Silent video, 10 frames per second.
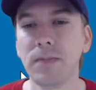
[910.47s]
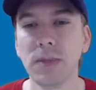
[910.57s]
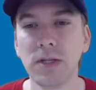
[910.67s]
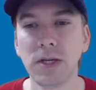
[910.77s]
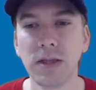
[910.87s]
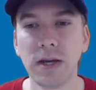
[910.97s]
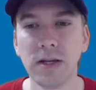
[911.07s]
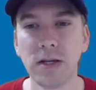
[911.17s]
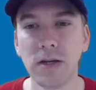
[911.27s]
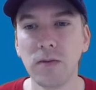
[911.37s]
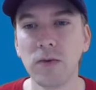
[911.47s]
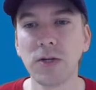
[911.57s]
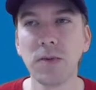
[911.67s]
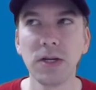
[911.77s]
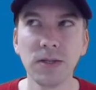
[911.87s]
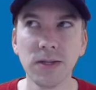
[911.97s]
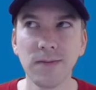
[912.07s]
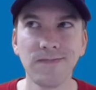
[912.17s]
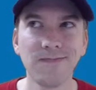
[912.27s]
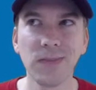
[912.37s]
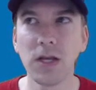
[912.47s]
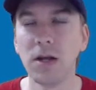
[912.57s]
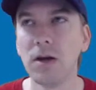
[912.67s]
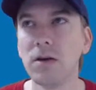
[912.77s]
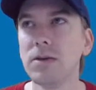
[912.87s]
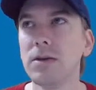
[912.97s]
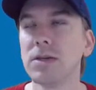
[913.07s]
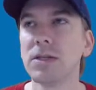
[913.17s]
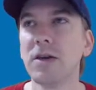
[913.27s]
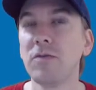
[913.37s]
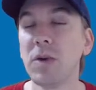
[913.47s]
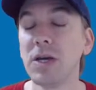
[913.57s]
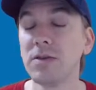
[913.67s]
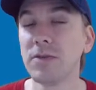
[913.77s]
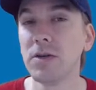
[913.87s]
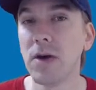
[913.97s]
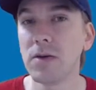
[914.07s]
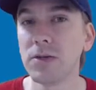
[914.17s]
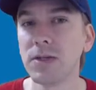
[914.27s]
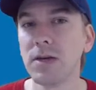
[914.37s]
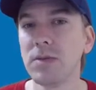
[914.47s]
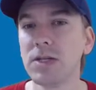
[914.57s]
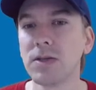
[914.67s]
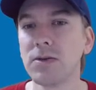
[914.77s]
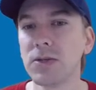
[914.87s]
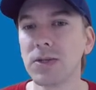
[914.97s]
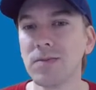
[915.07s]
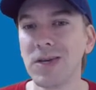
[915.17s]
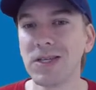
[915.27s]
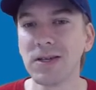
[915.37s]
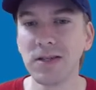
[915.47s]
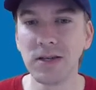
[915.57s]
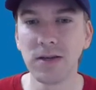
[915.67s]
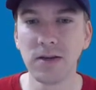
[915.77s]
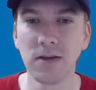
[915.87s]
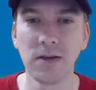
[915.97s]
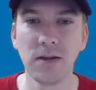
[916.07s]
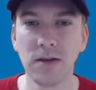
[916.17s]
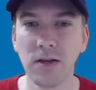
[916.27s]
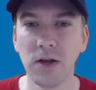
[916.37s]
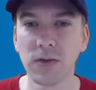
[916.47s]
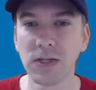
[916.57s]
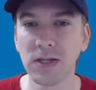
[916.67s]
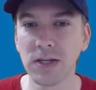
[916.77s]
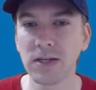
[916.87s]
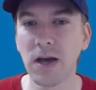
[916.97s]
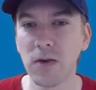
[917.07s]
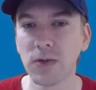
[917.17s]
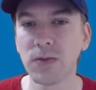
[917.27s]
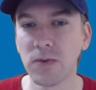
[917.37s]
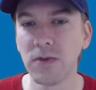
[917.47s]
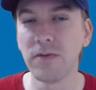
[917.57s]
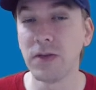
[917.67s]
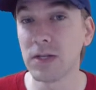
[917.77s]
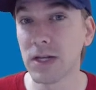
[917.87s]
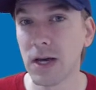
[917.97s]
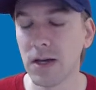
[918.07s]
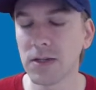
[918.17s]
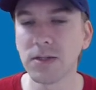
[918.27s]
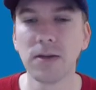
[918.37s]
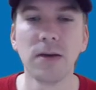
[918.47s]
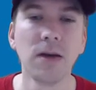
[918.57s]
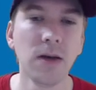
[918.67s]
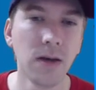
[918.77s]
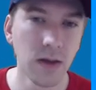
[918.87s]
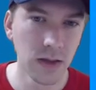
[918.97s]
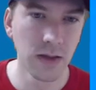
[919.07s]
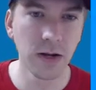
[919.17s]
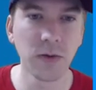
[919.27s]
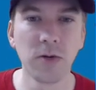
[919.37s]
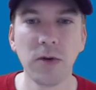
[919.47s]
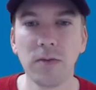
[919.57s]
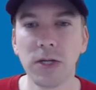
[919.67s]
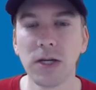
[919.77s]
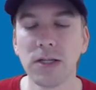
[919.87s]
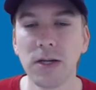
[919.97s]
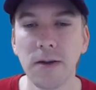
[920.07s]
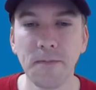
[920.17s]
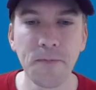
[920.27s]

to get that done, which means, a safe pace of 2 hours. That means there's basically, 6 hours worth of these tasks that I'm going to be able to get done.